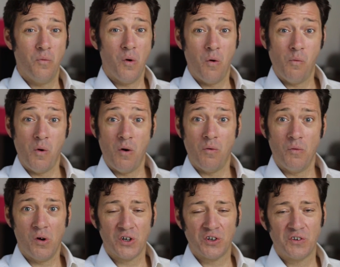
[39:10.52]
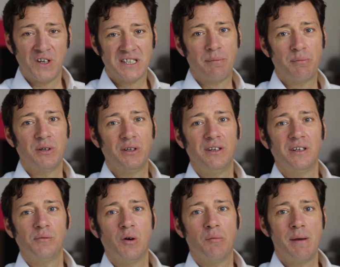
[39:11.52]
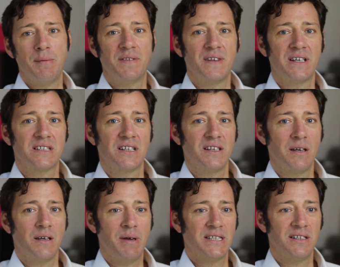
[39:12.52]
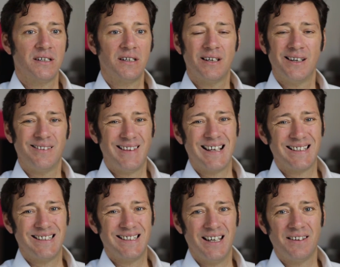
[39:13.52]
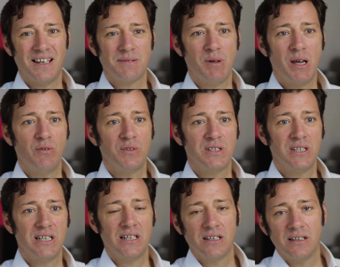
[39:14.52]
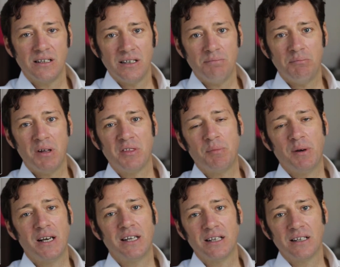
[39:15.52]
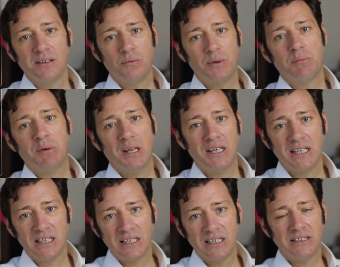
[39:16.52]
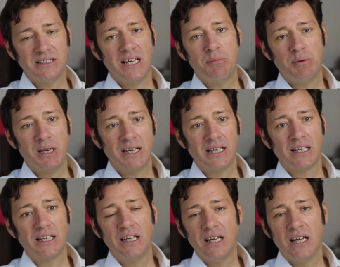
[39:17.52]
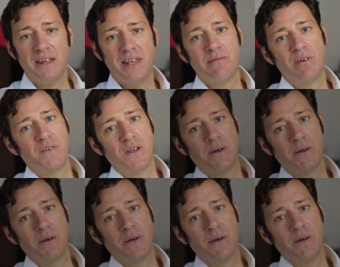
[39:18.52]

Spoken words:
What good things happened, and what maybe things could I have done better. That's it. That's my routine. Month planning, week planning, day planning, and then